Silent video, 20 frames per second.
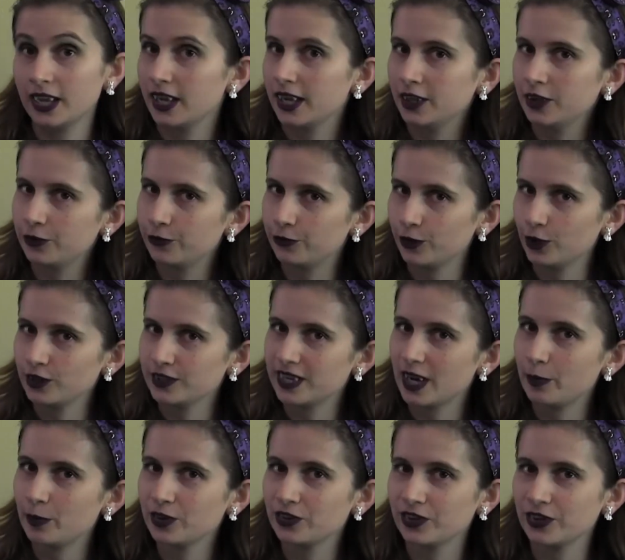In the first
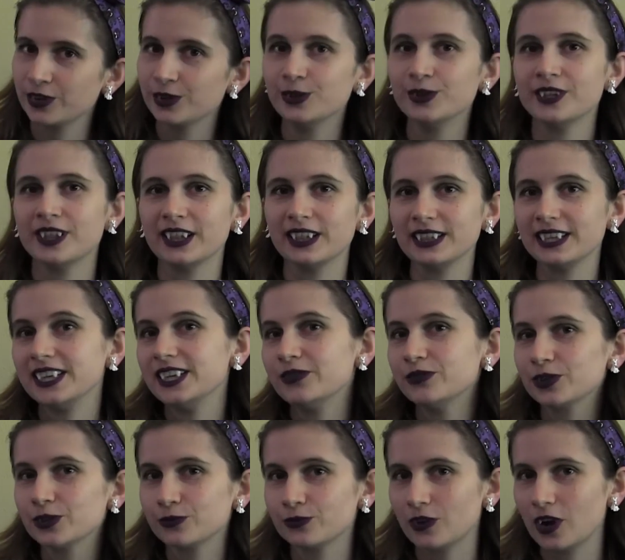episode, the
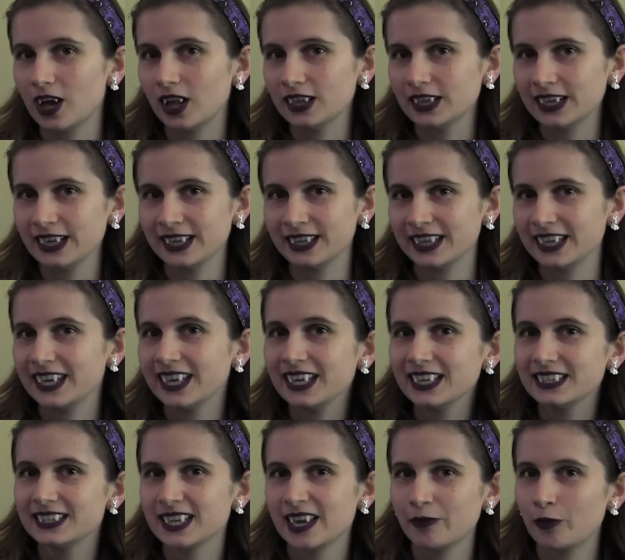leaves are falling and the
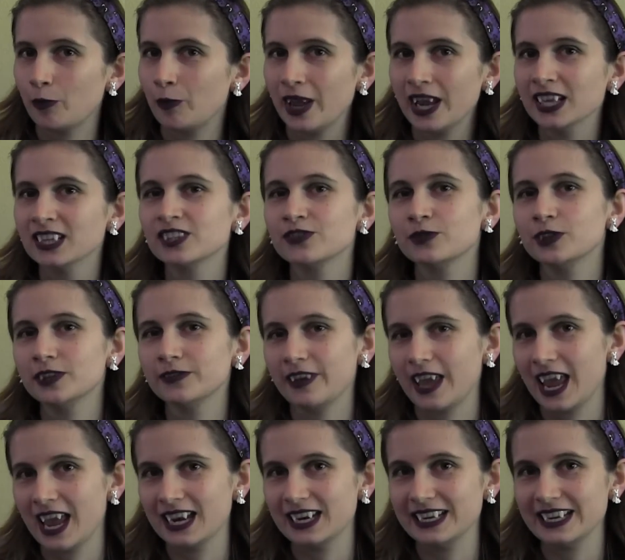kids have a pants full of
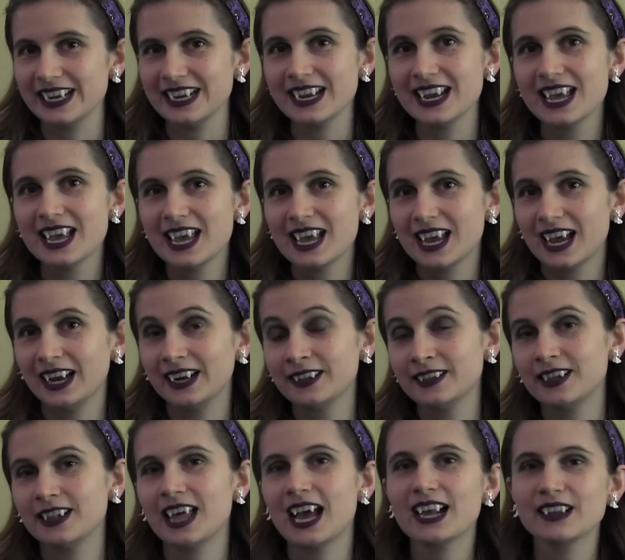candy, and in
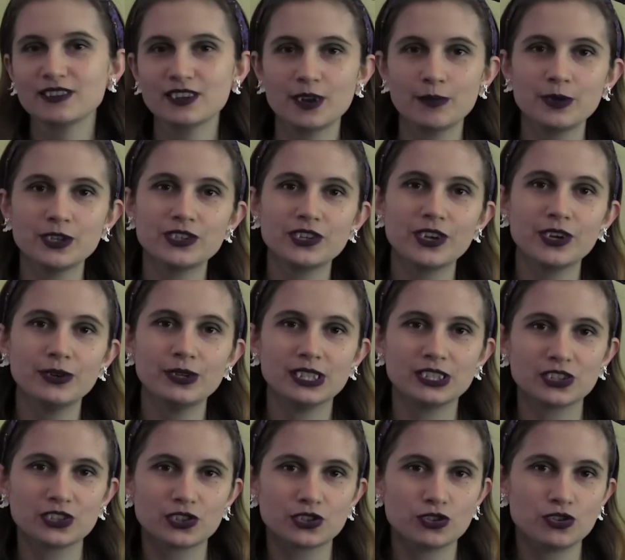the last episode,
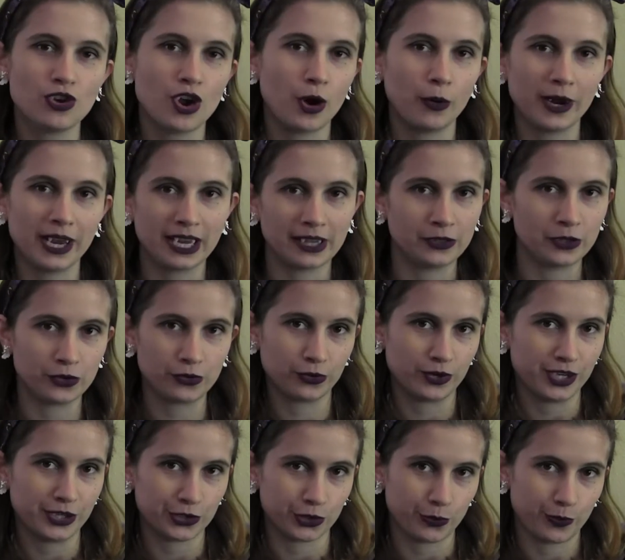it's snowing and the
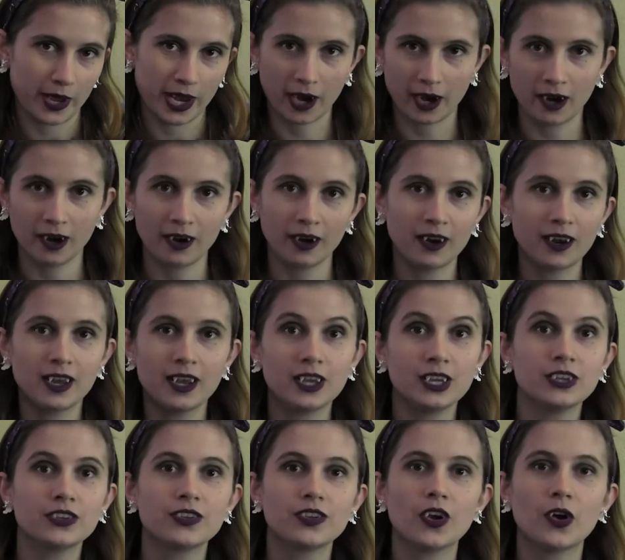trees are bare.
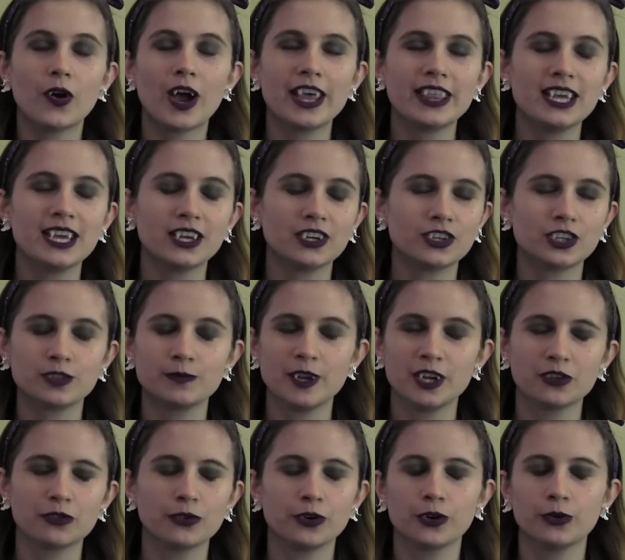So I think it just
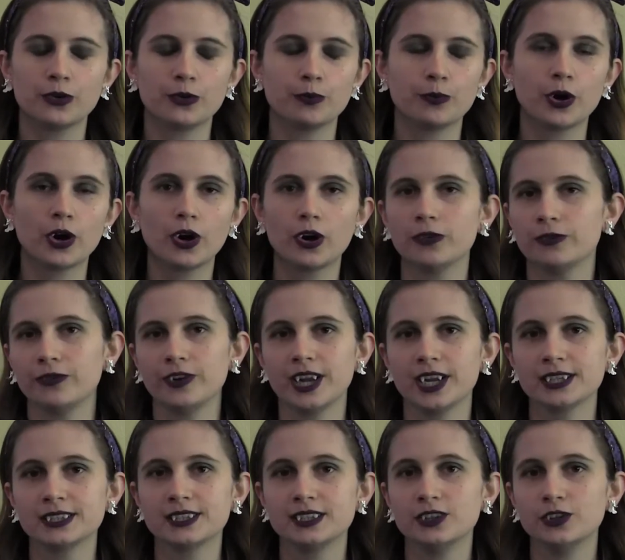makes for
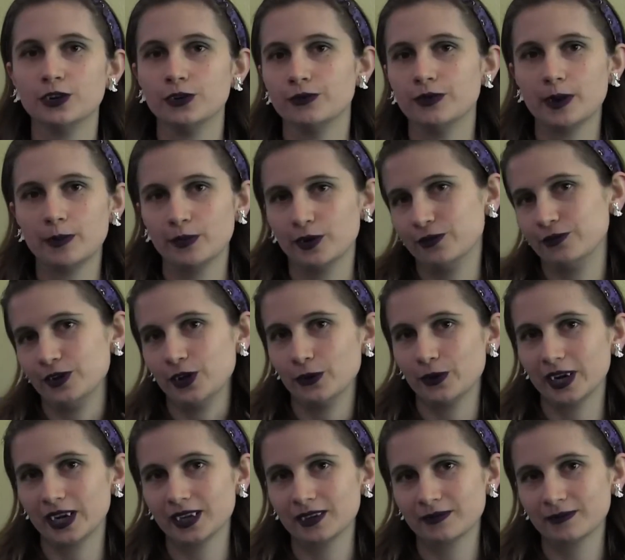perfect November
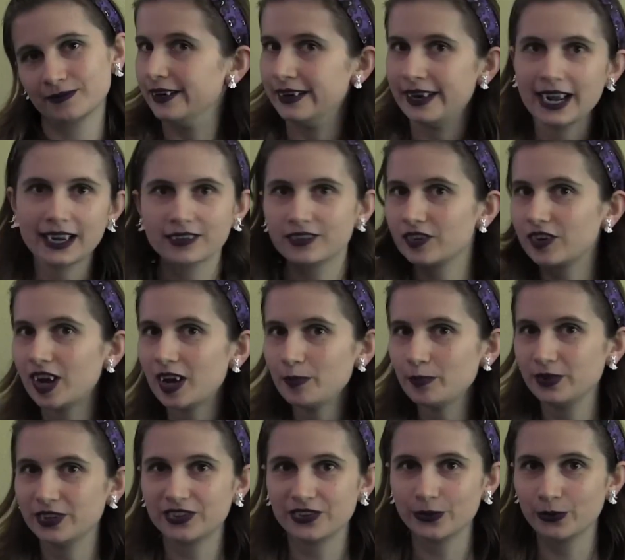viewing. Next
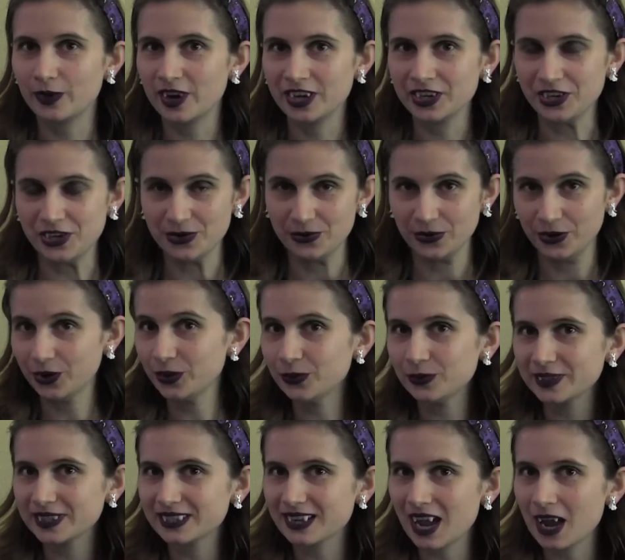up is the one you knew
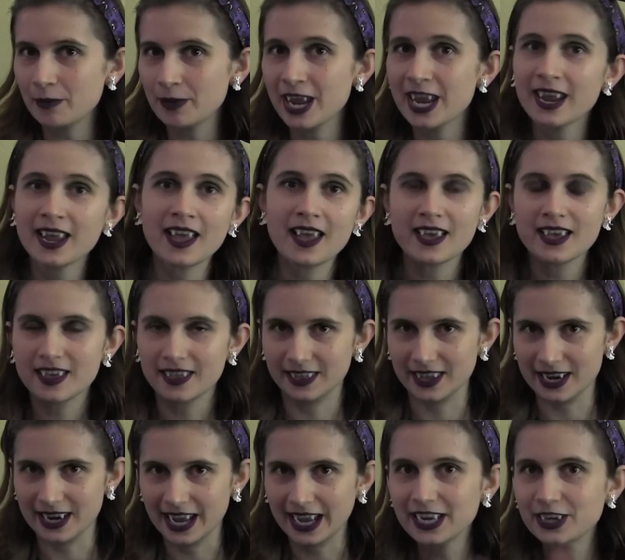was coming,
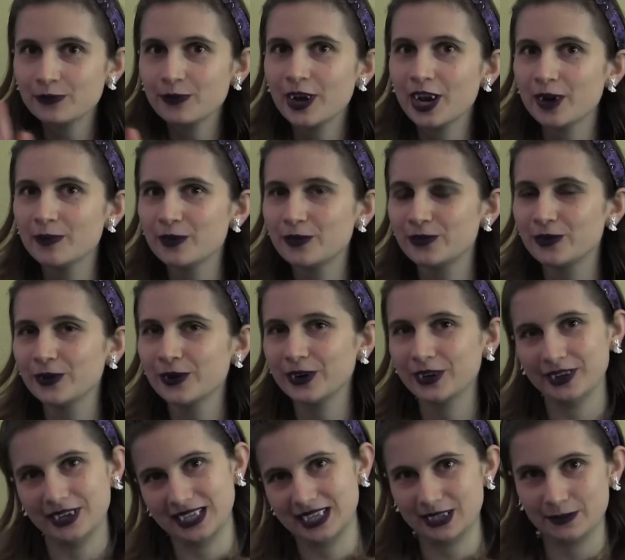The Nightmare Before
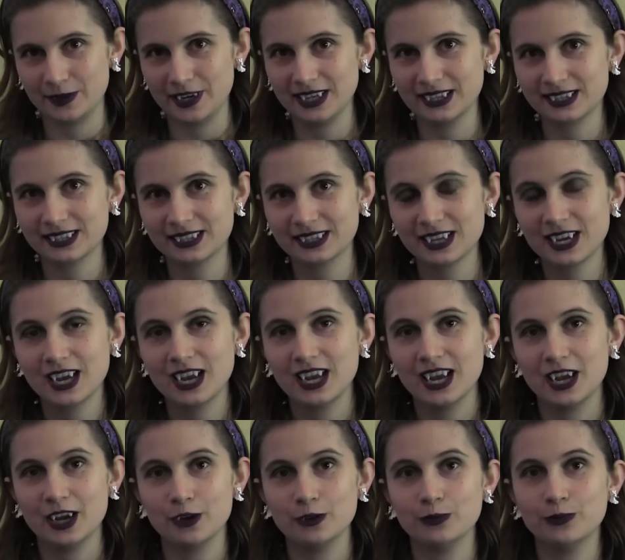Christmas,
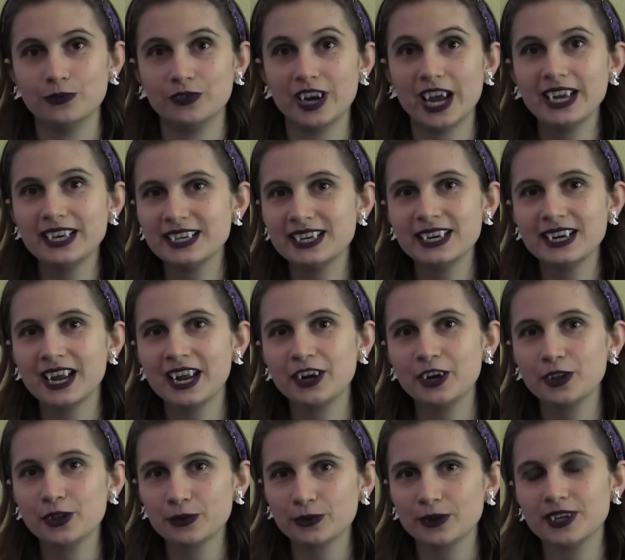a
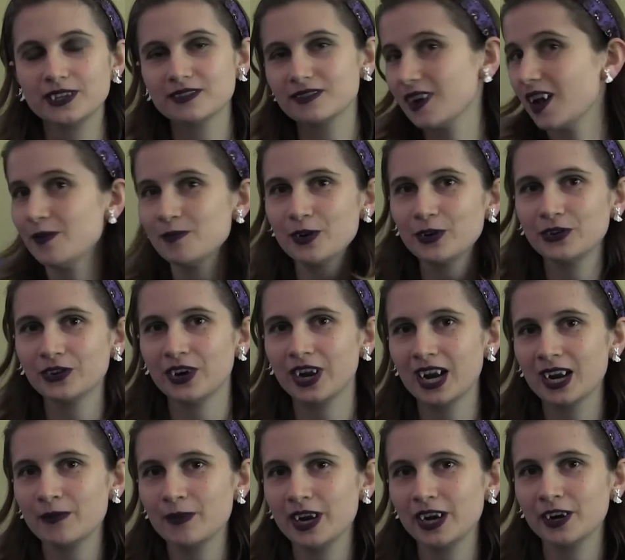1993 stop-motion
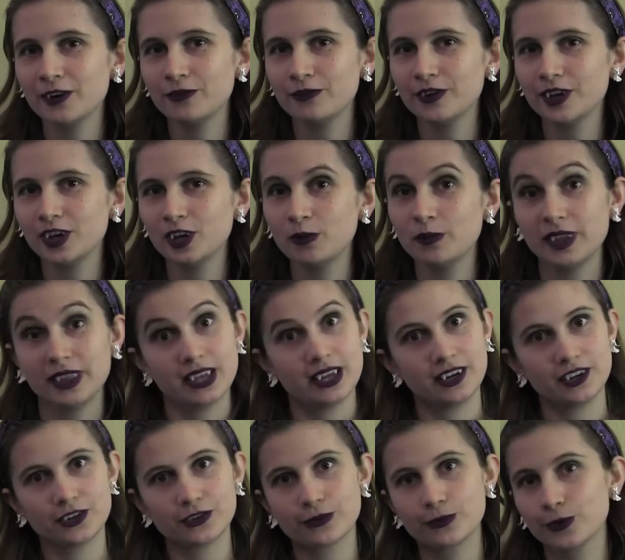animated film that
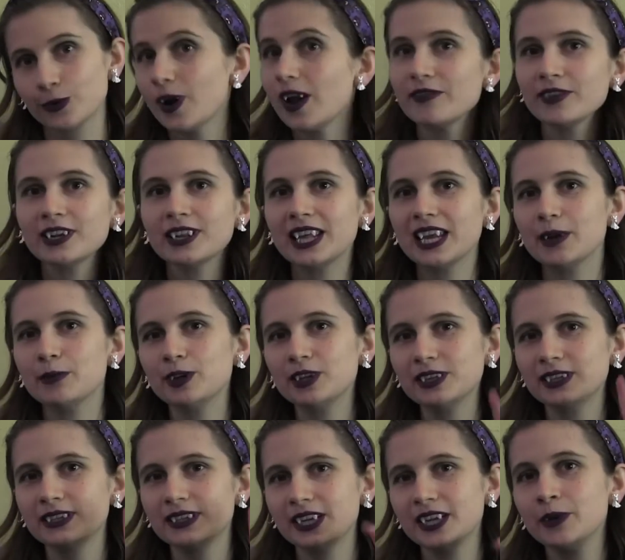is forever
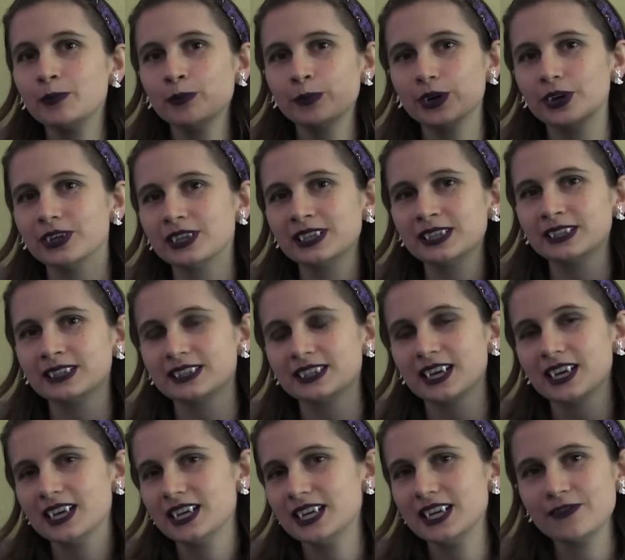labeled Tim Burton's,
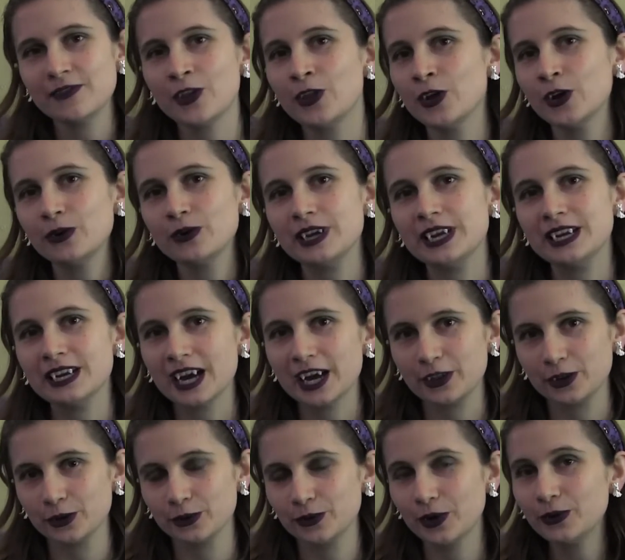even though he
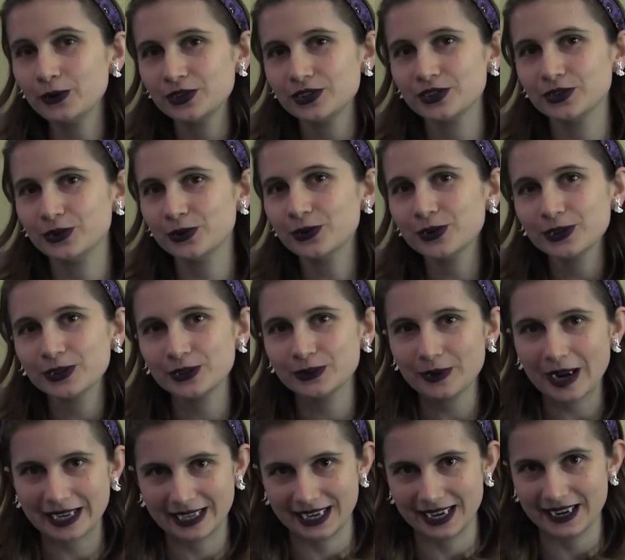neither wrote nor
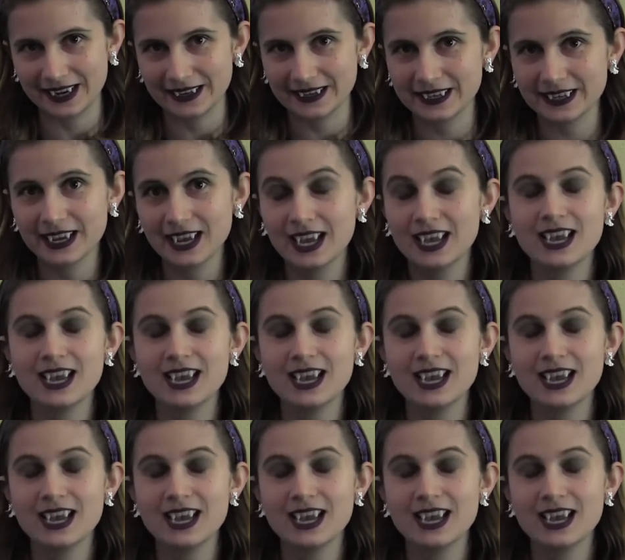directed it.